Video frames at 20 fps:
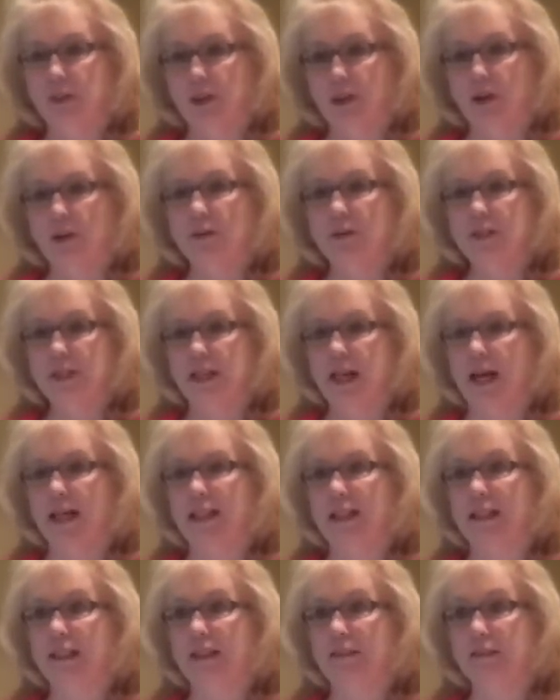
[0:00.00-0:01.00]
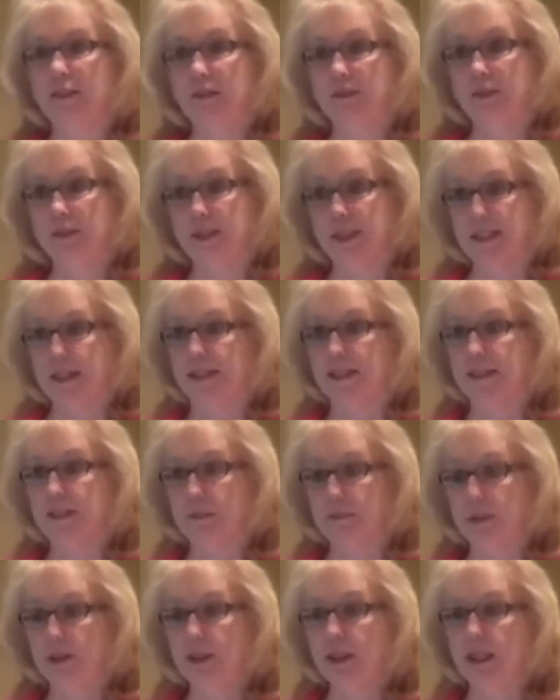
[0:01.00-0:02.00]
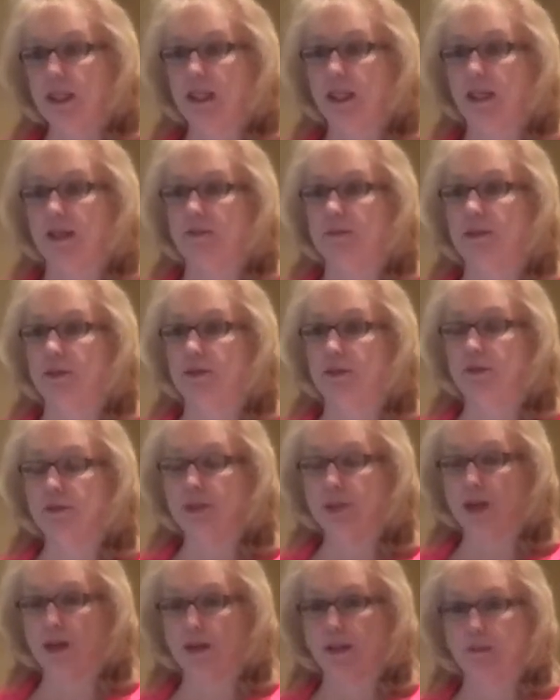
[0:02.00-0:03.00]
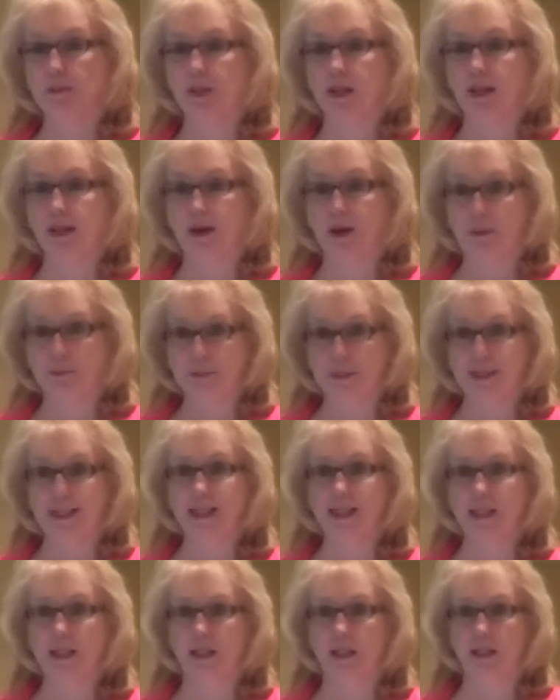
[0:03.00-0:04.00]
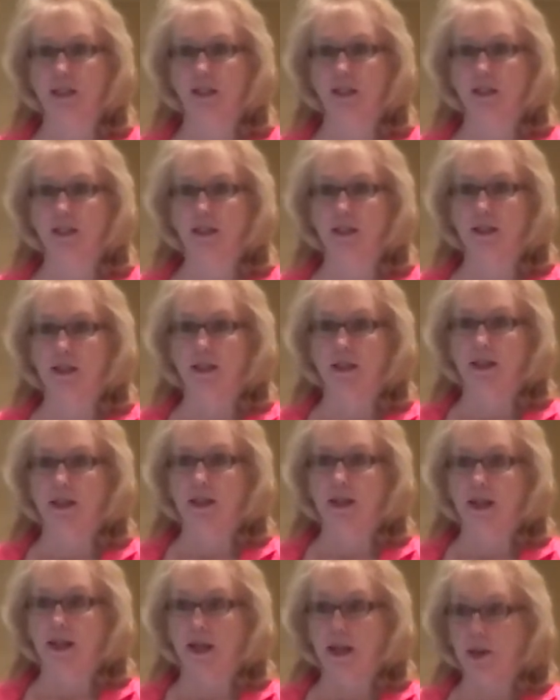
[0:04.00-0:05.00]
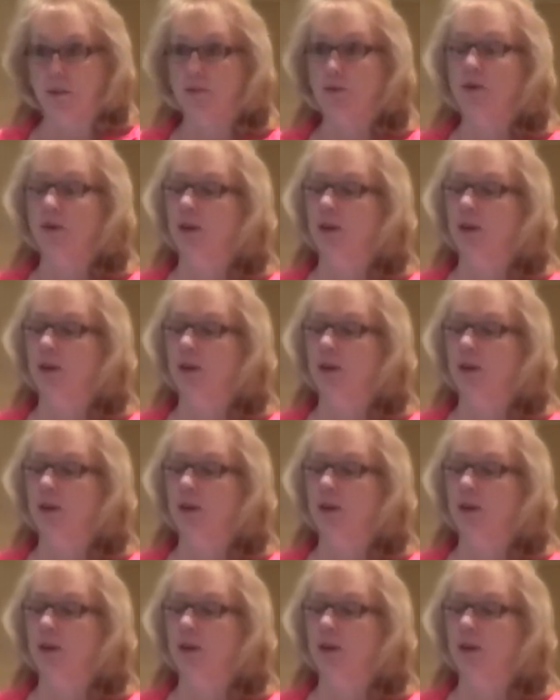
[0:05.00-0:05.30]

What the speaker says: closed that, and even if you send it to billing, if a new document comes in, it will